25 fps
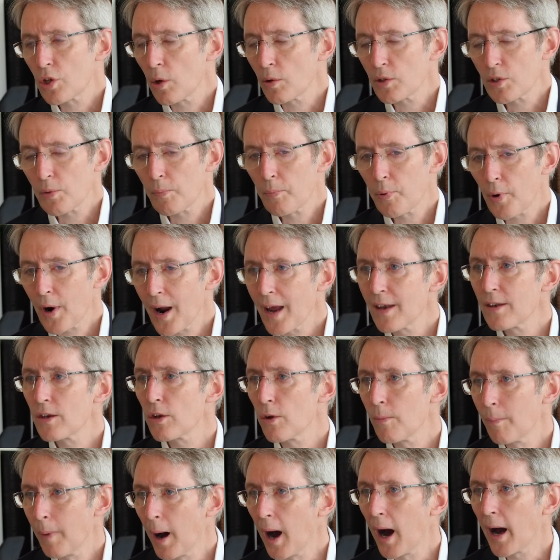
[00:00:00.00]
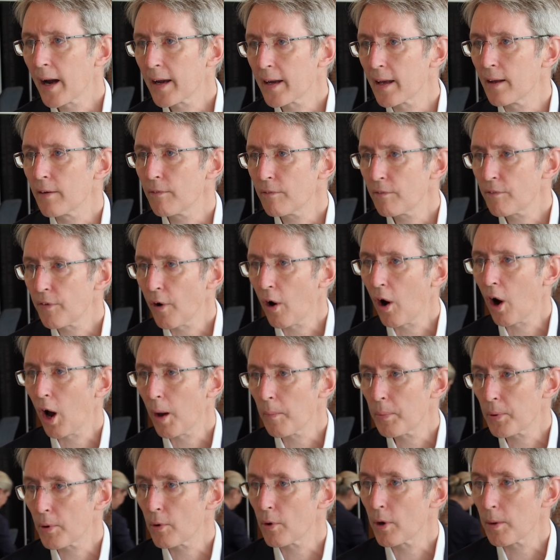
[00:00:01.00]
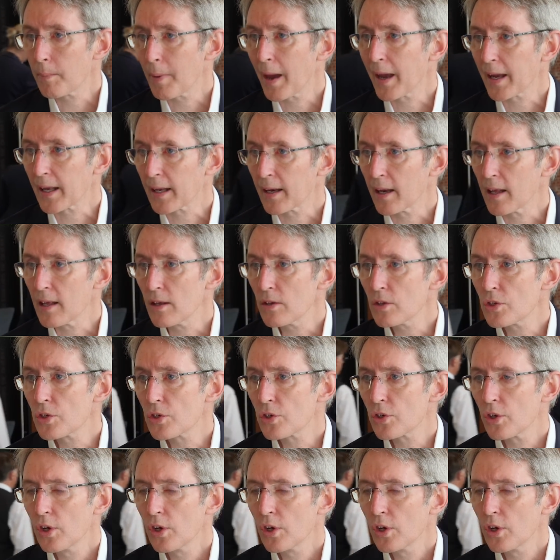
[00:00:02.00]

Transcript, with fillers: So it's a brand new market for high purity manganese.